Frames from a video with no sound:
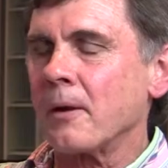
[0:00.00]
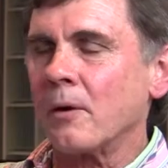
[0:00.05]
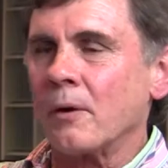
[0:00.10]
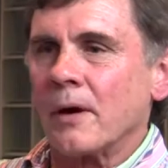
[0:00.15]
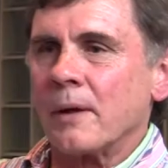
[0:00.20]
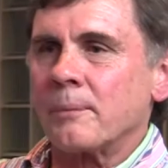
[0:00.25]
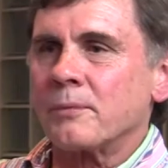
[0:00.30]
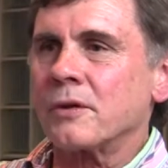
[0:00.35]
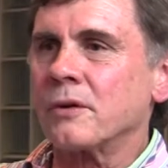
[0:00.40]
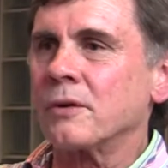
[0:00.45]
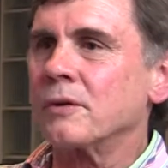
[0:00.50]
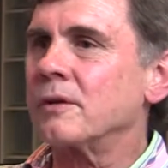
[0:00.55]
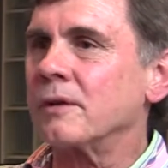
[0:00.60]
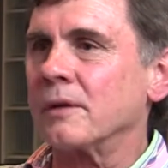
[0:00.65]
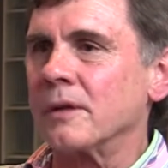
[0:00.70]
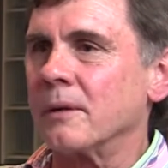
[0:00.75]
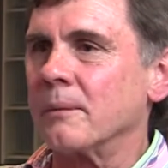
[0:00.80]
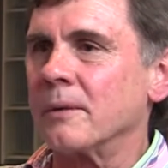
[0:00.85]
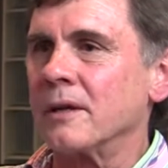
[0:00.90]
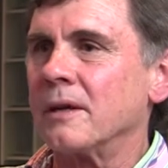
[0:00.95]
Oh,
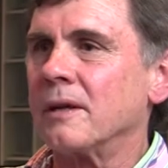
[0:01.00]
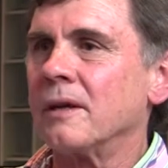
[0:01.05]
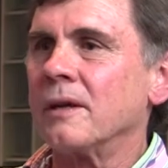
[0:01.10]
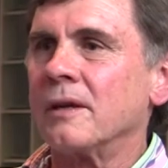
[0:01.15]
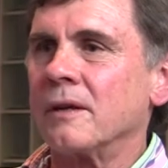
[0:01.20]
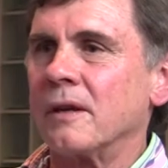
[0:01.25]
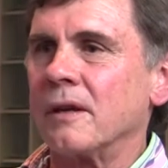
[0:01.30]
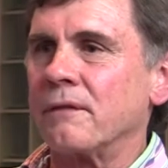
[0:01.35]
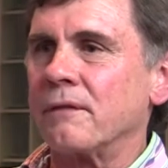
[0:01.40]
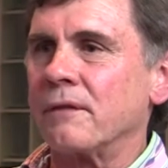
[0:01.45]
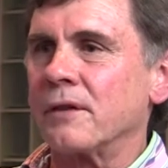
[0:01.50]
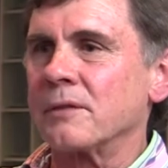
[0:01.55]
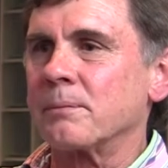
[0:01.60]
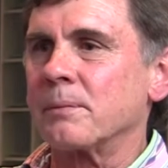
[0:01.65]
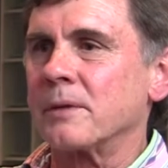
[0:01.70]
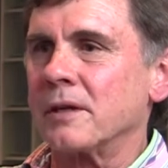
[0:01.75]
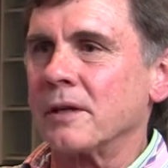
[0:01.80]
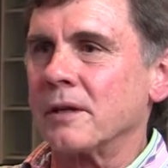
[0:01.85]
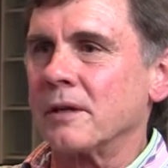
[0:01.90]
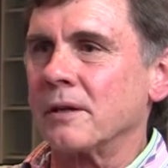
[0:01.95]
absolutely. I mean, if this
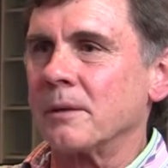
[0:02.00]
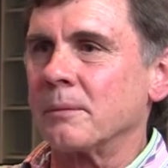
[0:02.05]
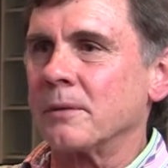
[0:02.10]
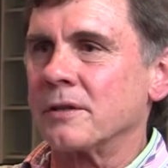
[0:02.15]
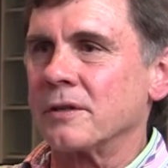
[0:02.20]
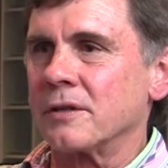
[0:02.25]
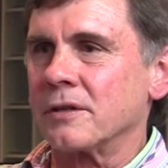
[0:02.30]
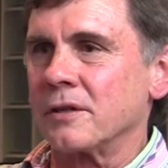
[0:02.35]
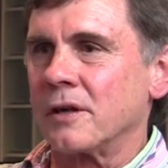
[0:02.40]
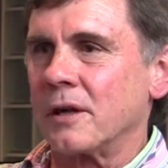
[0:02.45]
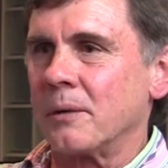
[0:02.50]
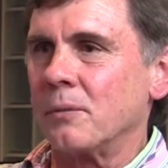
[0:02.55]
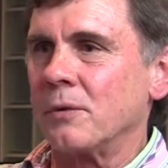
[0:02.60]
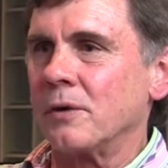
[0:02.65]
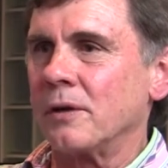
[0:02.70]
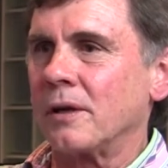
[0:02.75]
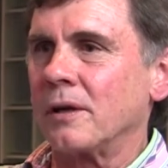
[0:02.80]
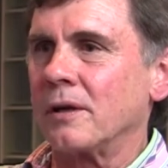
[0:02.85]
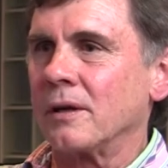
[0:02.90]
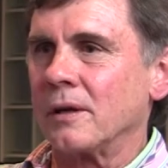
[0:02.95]
particular business that I'm
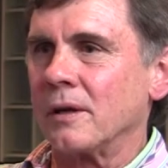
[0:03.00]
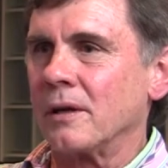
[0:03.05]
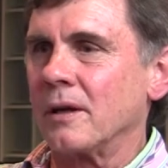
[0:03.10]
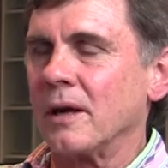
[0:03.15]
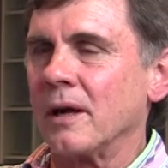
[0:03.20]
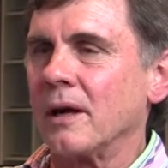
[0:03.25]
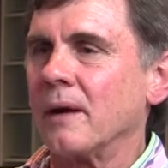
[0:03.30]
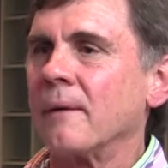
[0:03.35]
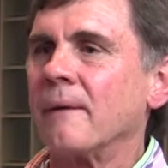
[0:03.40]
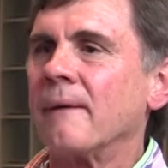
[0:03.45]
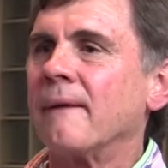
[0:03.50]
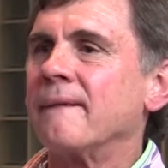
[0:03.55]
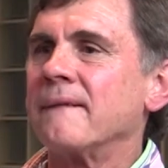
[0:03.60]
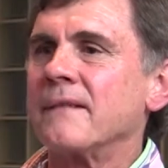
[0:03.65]
working in now,